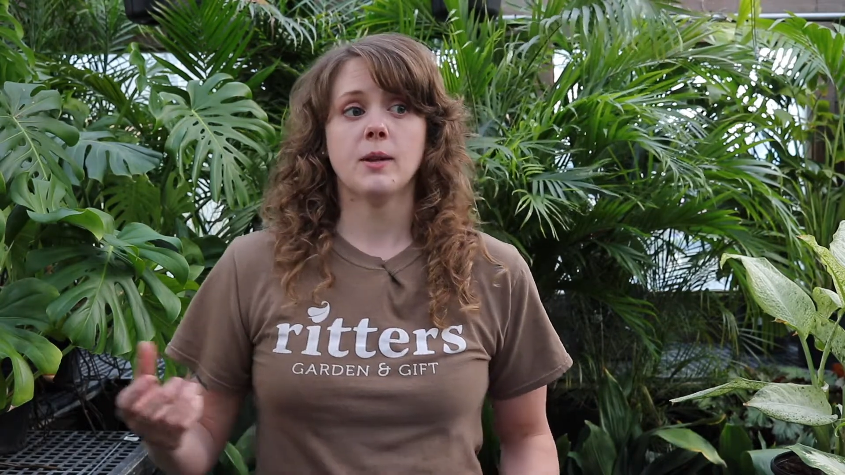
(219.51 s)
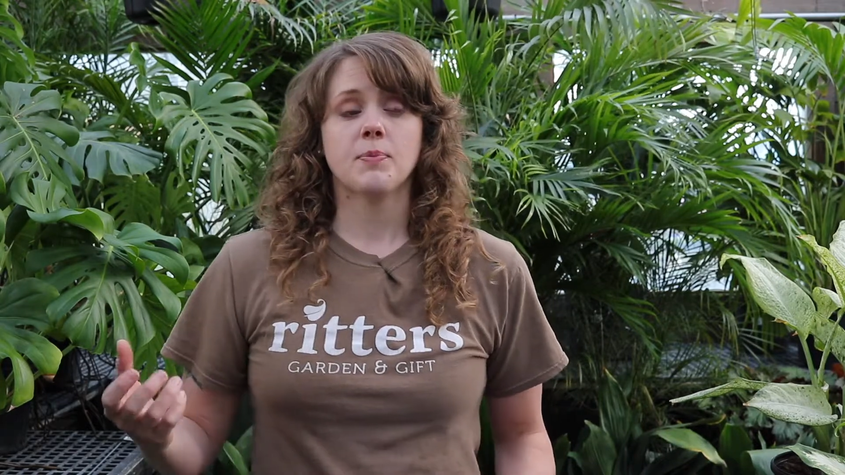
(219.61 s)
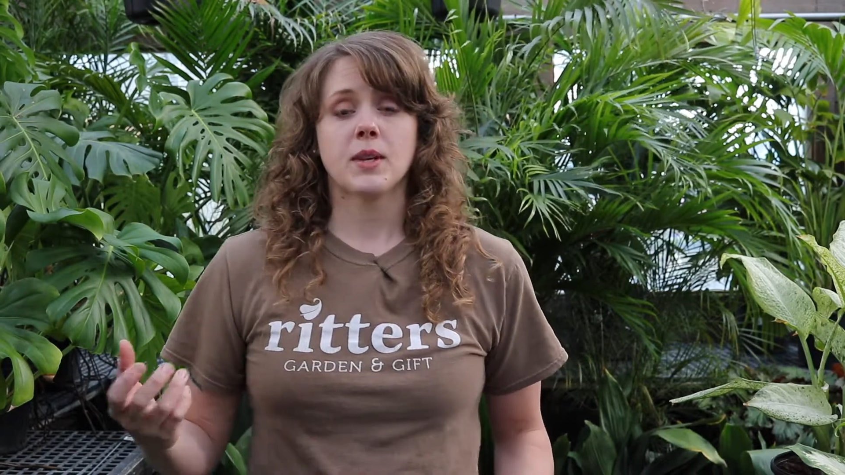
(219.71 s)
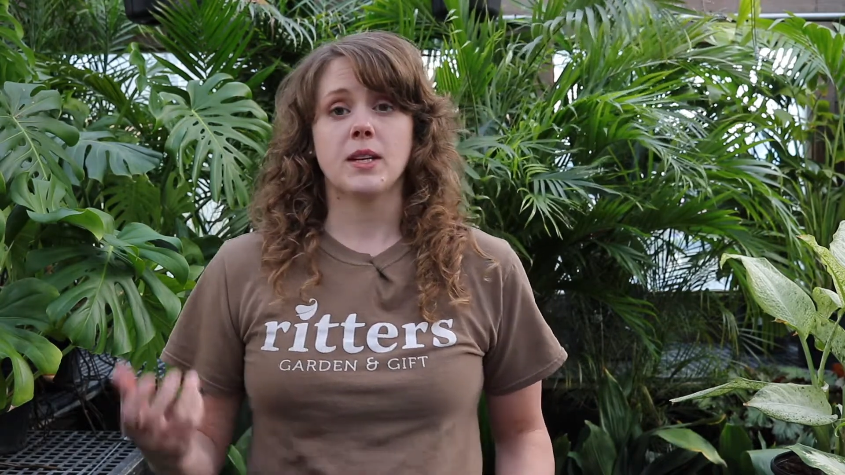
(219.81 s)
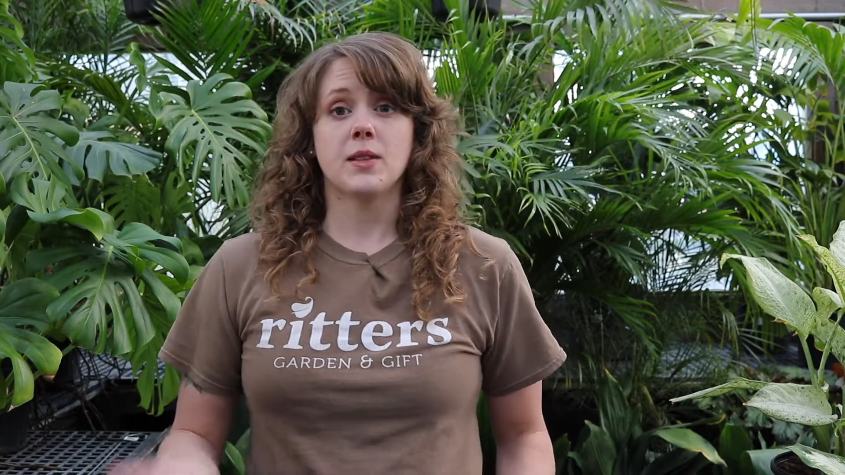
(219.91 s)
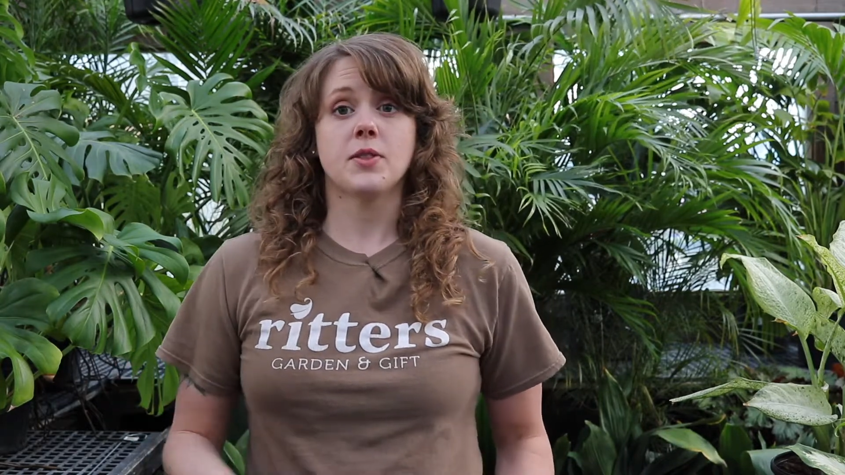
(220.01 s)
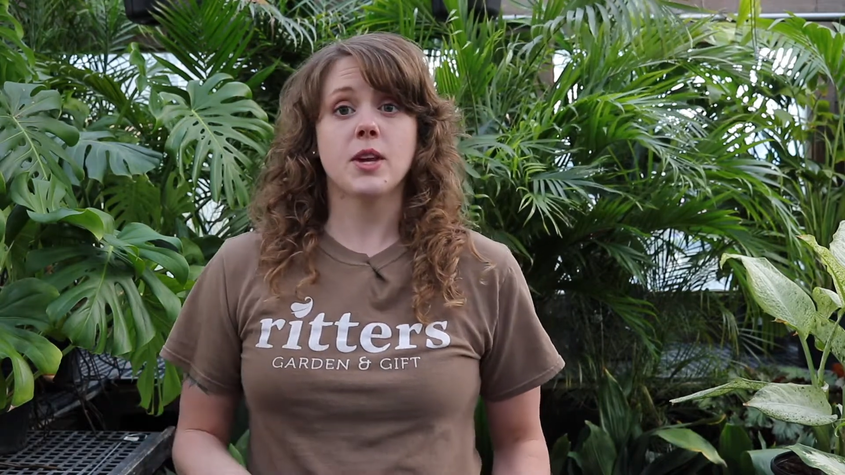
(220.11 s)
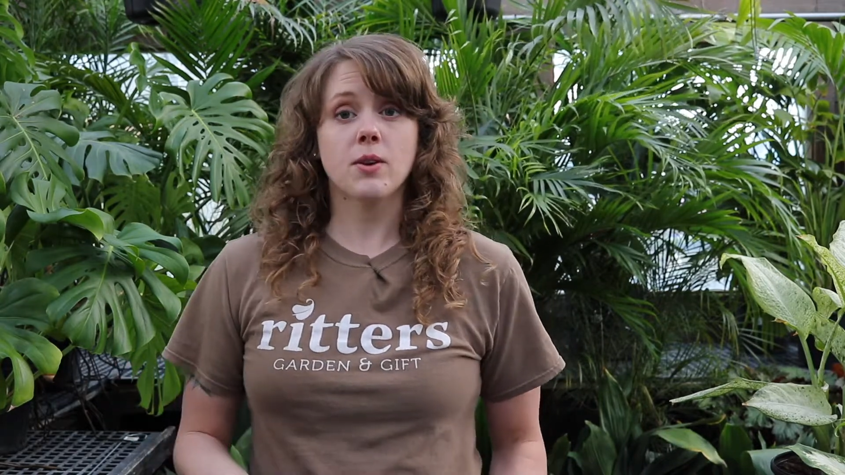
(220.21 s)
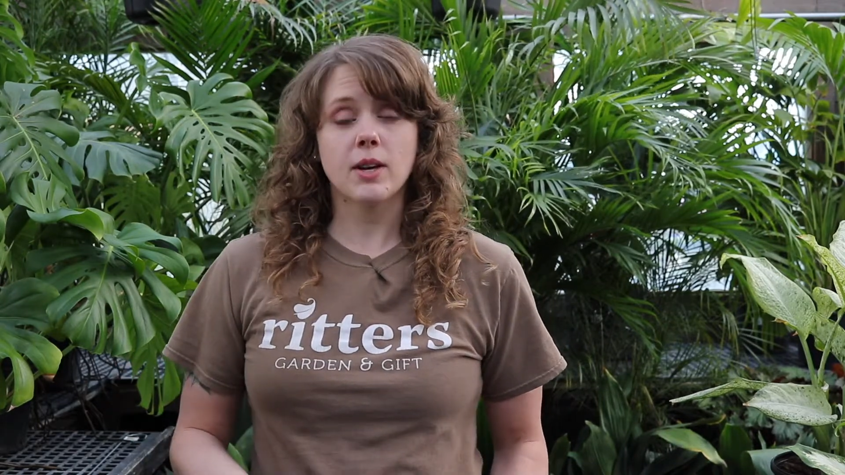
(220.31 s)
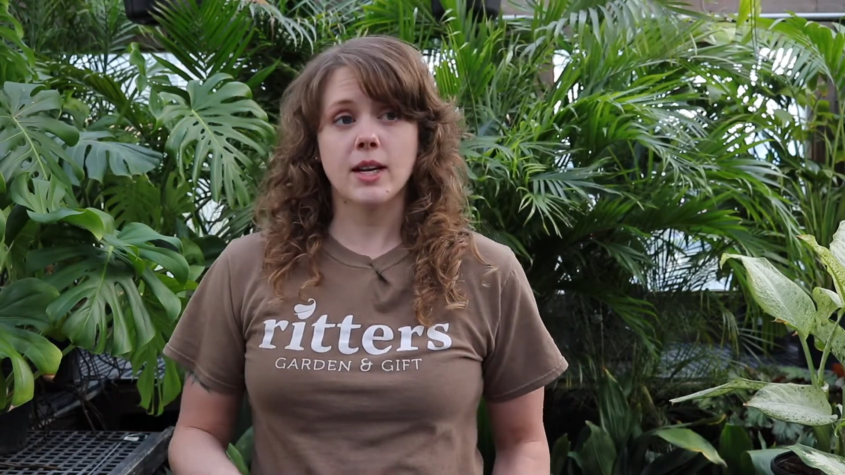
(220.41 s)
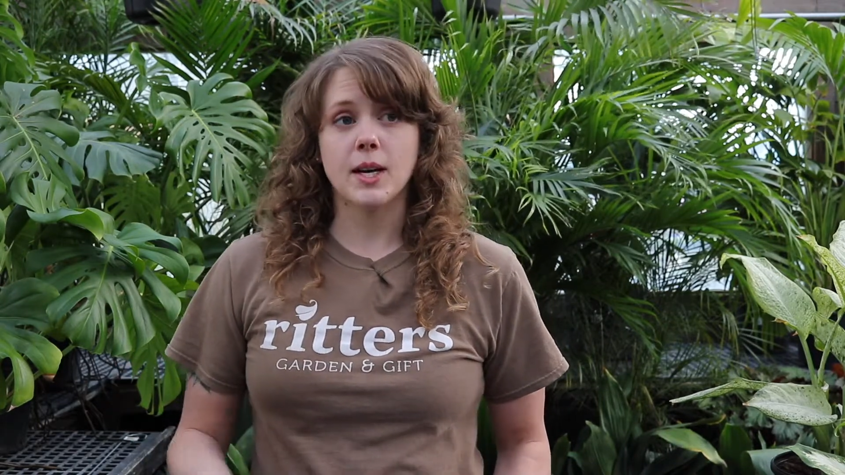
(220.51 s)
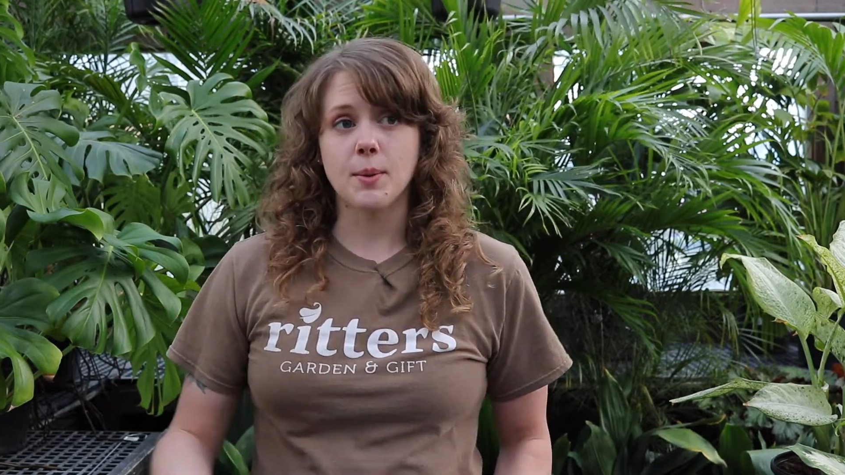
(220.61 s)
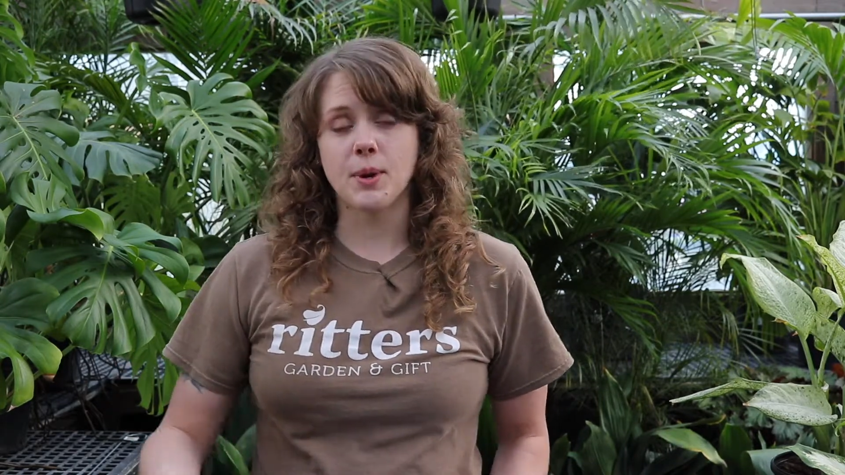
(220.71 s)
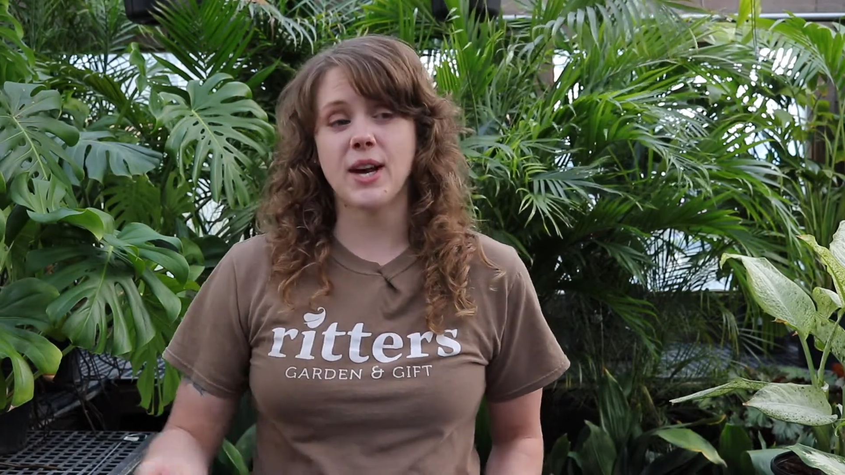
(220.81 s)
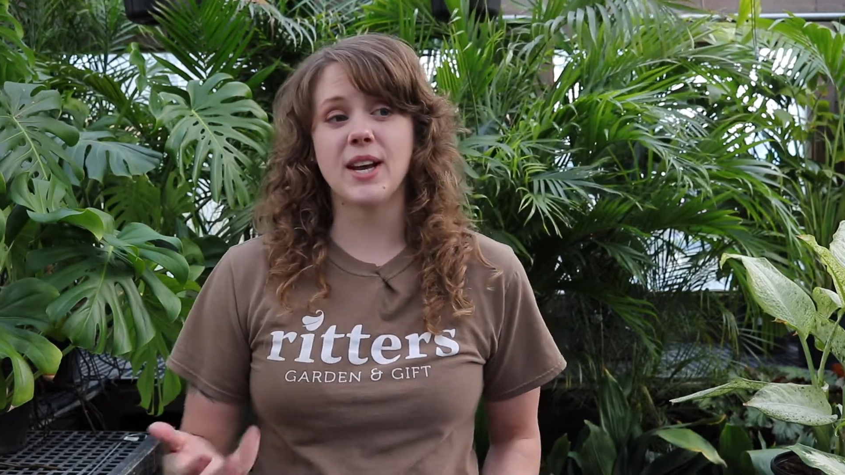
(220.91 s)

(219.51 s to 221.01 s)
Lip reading: an Anthurium,